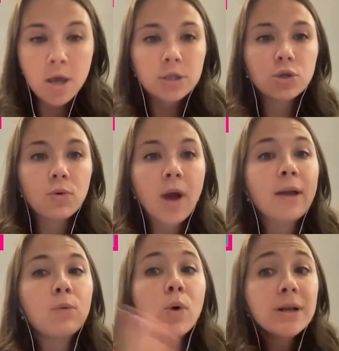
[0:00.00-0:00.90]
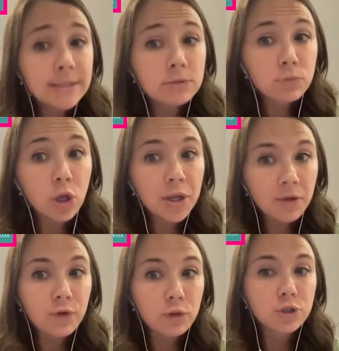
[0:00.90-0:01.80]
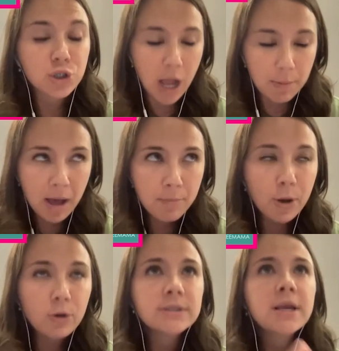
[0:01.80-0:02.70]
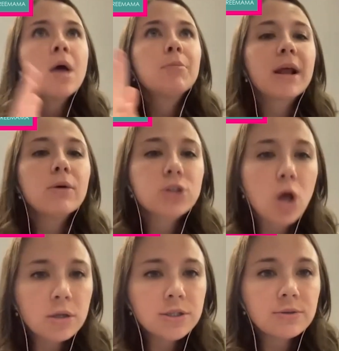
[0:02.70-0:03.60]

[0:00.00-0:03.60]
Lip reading: So I was looking for those job op posts, but I was also